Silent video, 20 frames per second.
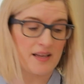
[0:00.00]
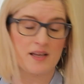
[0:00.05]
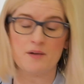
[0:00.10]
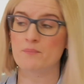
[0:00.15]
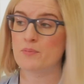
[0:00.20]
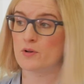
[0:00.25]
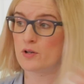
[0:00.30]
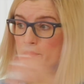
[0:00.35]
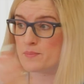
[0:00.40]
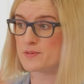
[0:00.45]
like a
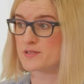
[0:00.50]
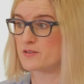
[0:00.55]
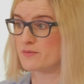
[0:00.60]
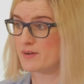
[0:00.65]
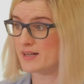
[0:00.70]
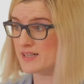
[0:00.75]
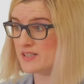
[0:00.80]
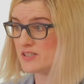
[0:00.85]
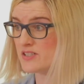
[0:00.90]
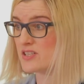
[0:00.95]
bulb
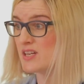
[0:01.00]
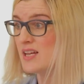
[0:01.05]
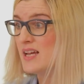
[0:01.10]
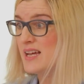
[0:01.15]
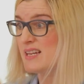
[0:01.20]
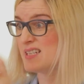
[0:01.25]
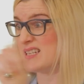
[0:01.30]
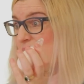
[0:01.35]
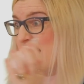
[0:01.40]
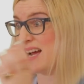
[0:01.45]
syringe
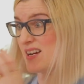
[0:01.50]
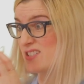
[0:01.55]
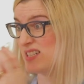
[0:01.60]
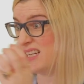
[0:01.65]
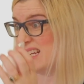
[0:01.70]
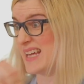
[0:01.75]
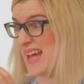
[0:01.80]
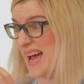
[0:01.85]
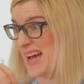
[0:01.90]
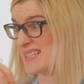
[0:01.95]
to
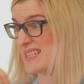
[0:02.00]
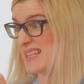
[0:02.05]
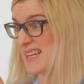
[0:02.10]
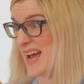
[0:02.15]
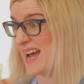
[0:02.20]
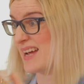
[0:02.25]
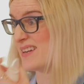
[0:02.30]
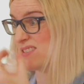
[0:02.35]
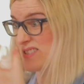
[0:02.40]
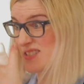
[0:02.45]
actually get it
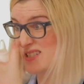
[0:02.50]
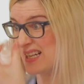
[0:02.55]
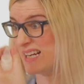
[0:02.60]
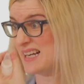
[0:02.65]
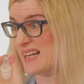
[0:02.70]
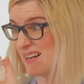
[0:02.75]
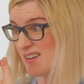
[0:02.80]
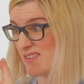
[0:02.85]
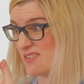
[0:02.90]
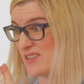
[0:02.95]
out to
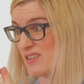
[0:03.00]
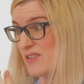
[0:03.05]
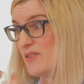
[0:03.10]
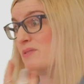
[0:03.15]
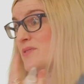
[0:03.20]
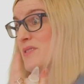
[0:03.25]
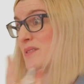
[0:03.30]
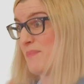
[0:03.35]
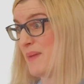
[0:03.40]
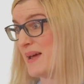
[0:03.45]
clear their
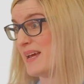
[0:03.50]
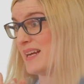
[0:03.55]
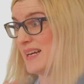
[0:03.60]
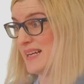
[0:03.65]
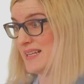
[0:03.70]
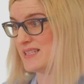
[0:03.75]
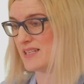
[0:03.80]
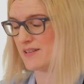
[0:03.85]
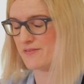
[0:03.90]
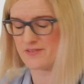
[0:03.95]
nose and make it
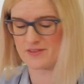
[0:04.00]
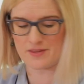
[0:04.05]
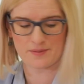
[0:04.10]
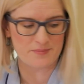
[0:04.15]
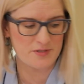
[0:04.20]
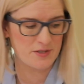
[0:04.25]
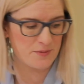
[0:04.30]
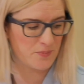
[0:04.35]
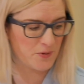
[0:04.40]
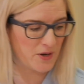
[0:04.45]
easier for
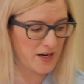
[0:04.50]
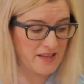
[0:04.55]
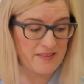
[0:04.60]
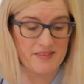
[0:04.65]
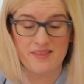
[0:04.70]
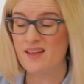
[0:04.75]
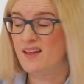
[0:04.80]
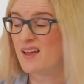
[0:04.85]
them to breathe.